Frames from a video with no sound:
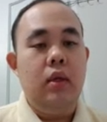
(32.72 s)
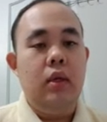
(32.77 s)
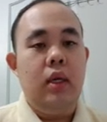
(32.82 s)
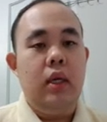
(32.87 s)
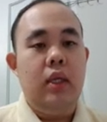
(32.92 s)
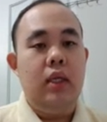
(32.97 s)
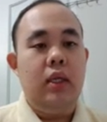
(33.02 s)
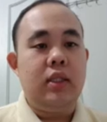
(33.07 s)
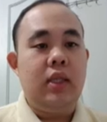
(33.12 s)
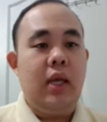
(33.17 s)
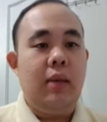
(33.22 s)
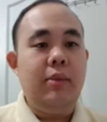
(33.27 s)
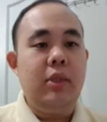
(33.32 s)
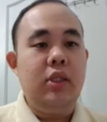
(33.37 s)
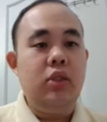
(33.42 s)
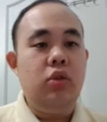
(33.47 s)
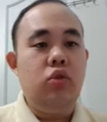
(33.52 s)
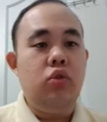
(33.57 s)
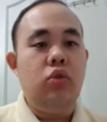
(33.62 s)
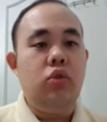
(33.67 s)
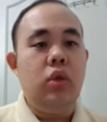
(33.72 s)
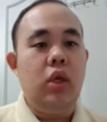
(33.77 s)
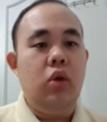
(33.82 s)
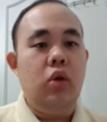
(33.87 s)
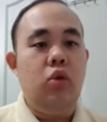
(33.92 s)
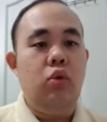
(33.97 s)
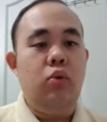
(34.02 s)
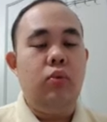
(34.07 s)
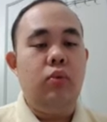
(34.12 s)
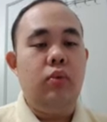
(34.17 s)
In assignment 2,
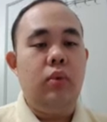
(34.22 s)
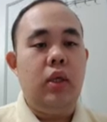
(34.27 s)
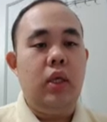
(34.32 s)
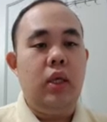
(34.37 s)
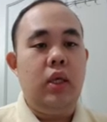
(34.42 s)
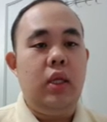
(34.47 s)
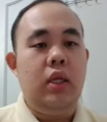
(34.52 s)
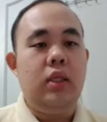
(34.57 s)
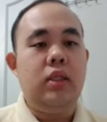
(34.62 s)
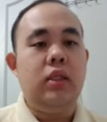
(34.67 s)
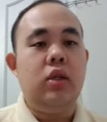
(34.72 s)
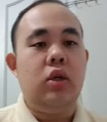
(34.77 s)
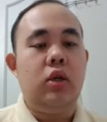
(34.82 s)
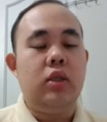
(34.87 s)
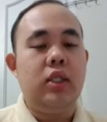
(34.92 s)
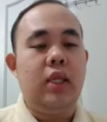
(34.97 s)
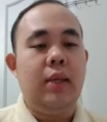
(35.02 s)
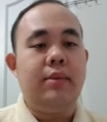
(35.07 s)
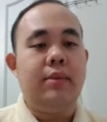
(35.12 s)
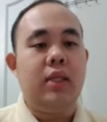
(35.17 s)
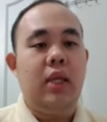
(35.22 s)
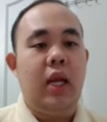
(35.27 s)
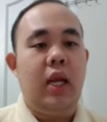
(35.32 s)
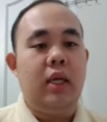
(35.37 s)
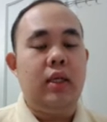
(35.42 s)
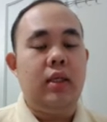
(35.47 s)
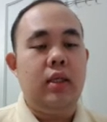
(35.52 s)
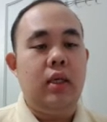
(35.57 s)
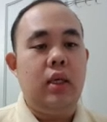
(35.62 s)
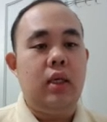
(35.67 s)
it is concept
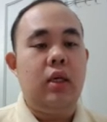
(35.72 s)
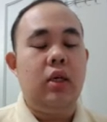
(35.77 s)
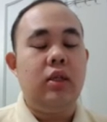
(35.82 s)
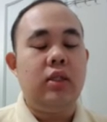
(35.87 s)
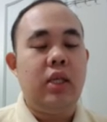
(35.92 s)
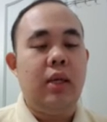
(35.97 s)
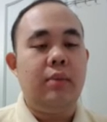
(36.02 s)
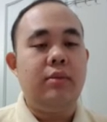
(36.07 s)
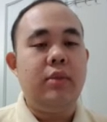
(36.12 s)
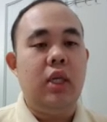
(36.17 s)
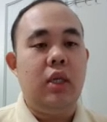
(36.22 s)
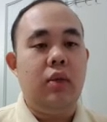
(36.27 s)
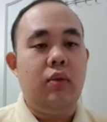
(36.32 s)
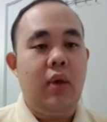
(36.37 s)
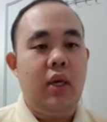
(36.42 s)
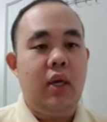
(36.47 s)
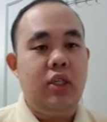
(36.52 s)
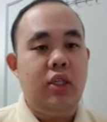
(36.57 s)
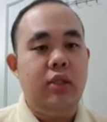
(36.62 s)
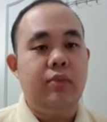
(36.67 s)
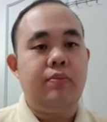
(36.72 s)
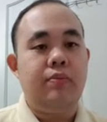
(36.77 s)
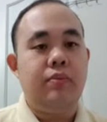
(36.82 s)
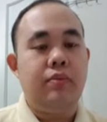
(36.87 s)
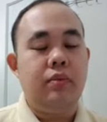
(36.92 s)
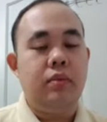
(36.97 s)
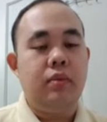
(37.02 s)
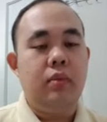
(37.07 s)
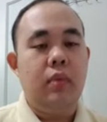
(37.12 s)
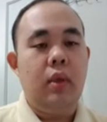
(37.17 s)
generation.
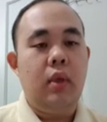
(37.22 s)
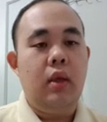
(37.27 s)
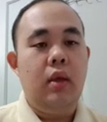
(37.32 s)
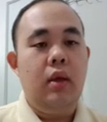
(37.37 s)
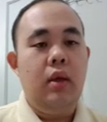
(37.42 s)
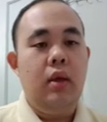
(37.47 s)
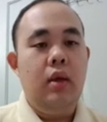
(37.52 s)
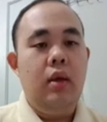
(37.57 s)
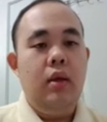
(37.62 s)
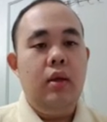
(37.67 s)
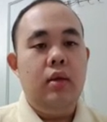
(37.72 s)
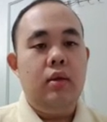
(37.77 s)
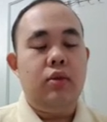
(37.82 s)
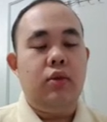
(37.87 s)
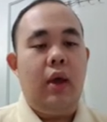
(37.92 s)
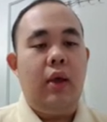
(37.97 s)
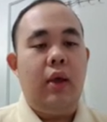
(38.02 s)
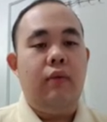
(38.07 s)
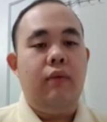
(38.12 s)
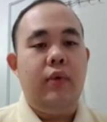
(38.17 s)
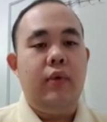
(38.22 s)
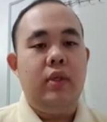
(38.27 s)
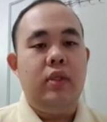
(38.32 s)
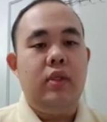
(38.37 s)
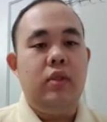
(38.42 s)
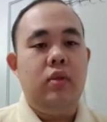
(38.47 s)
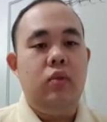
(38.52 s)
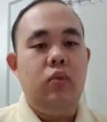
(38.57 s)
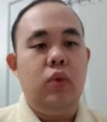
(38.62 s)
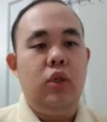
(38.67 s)
So at
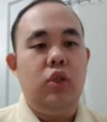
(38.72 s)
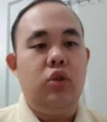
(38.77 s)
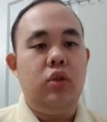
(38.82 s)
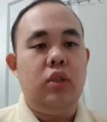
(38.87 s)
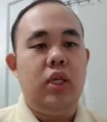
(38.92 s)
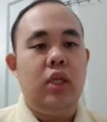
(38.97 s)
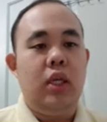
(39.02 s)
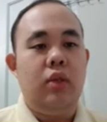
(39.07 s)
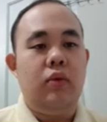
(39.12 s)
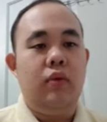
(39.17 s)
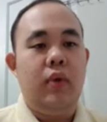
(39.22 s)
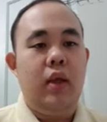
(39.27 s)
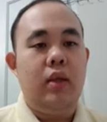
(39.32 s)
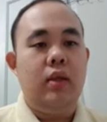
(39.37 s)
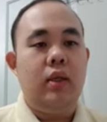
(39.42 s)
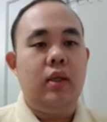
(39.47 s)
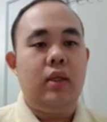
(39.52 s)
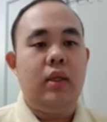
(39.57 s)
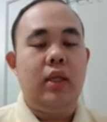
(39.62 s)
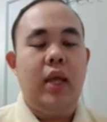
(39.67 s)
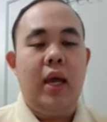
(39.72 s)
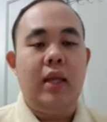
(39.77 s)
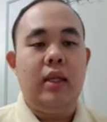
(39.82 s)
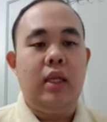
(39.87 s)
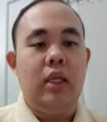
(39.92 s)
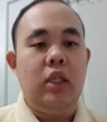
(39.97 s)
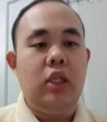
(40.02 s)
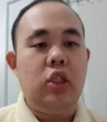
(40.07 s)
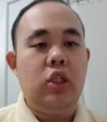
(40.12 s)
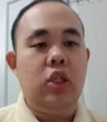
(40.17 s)
first, we should generate 10
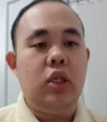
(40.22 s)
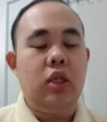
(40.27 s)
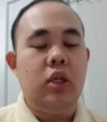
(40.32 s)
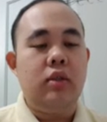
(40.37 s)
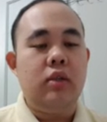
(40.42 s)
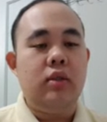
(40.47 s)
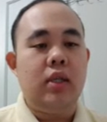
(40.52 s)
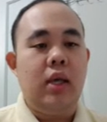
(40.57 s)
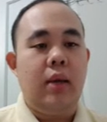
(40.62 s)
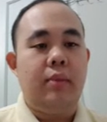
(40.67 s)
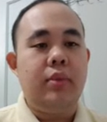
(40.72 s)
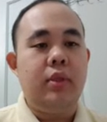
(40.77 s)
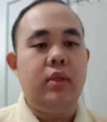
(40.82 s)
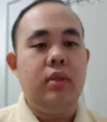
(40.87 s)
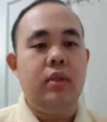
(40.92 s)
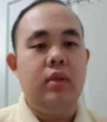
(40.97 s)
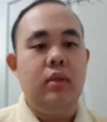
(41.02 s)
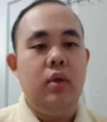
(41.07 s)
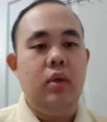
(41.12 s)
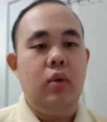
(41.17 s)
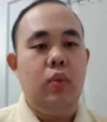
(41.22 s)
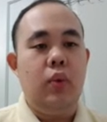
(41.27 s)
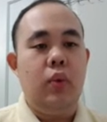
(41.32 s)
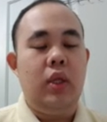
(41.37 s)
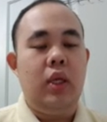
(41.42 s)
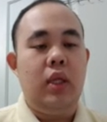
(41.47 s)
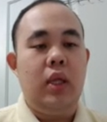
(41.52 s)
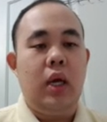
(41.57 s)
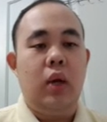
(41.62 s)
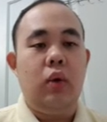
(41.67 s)
initial concepts
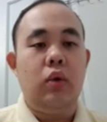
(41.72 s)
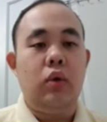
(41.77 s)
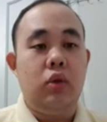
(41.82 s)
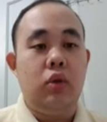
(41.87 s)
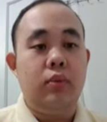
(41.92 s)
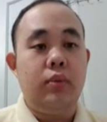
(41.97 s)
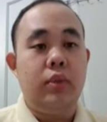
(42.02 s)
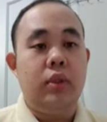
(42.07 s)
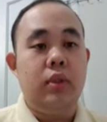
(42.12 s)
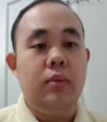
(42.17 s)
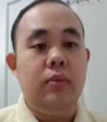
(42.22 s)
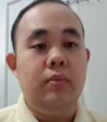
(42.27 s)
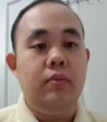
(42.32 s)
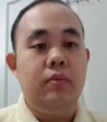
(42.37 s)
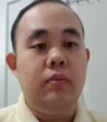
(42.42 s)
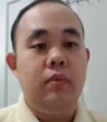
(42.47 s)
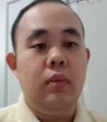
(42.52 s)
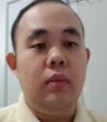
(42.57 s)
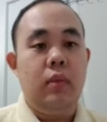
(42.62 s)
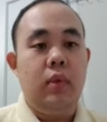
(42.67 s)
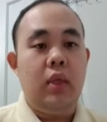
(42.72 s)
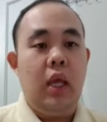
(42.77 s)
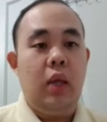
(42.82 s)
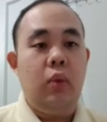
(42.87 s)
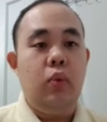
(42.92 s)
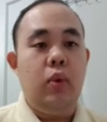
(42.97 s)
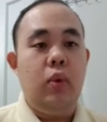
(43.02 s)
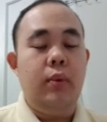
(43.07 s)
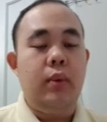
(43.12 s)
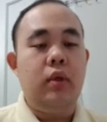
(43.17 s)
within our groups.
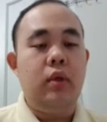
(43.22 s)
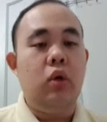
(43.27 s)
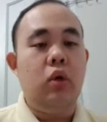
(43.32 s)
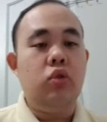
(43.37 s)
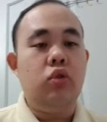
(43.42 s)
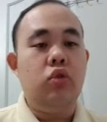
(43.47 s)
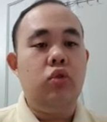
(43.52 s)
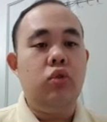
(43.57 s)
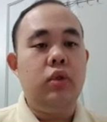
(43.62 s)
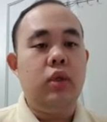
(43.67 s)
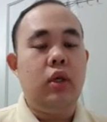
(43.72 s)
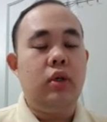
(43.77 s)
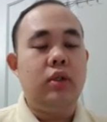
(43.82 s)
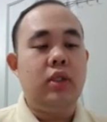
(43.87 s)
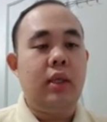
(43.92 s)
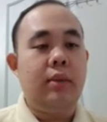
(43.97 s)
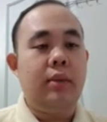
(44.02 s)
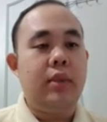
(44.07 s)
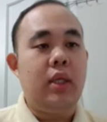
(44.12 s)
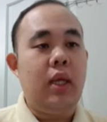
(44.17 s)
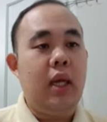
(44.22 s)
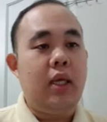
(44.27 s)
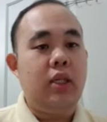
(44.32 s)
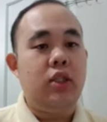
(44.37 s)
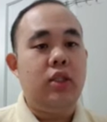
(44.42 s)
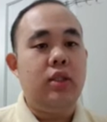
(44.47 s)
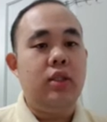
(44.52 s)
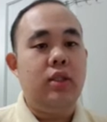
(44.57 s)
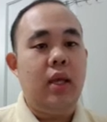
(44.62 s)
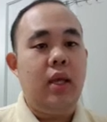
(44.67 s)
Then we will go through concept
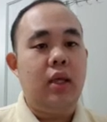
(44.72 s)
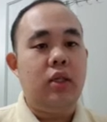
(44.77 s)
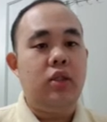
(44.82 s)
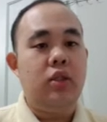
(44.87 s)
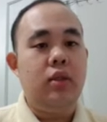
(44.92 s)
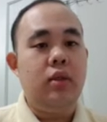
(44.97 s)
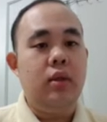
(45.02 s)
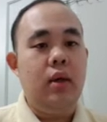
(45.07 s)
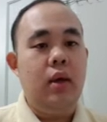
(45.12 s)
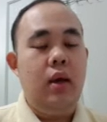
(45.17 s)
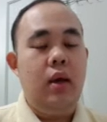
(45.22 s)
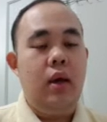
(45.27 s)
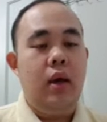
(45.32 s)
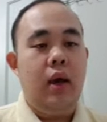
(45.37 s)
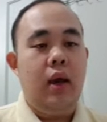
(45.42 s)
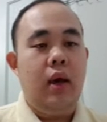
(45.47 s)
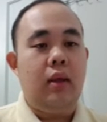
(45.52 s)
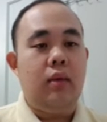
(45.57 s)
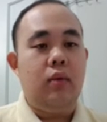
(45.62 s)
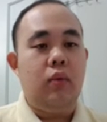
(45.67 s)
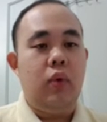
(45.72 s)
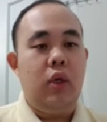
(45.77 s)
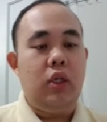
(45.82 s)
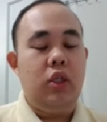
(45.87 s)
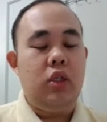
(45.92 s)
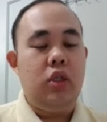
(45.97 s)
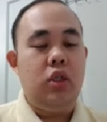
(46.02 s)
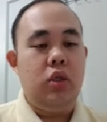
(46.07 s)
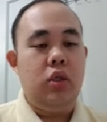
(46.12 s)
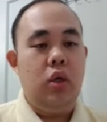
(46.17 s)
selection stage, at
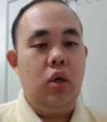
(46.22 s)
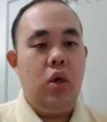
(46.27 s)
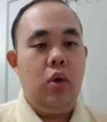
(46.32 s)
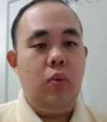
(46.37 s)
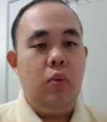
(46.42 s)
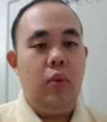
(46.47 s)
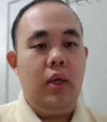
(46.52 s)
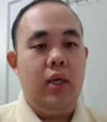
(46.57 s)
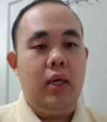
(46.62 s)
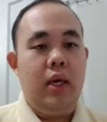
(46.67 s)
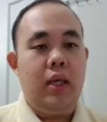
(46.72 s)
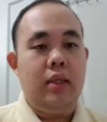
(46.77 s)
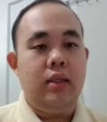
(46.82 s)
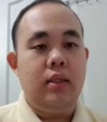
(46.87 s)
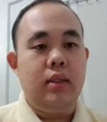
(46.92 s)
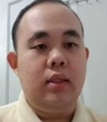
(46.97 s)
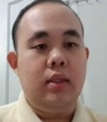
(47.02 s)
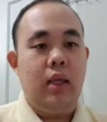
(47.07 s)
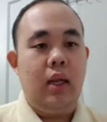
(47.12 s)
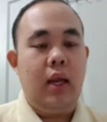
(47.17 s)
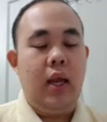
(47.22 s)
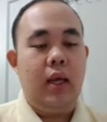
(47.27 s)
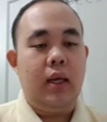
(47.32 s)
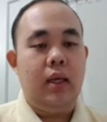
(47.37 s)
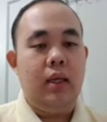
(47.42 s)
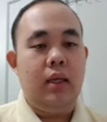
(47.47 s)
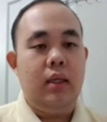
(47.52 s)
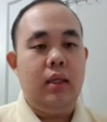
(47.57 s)
which we can select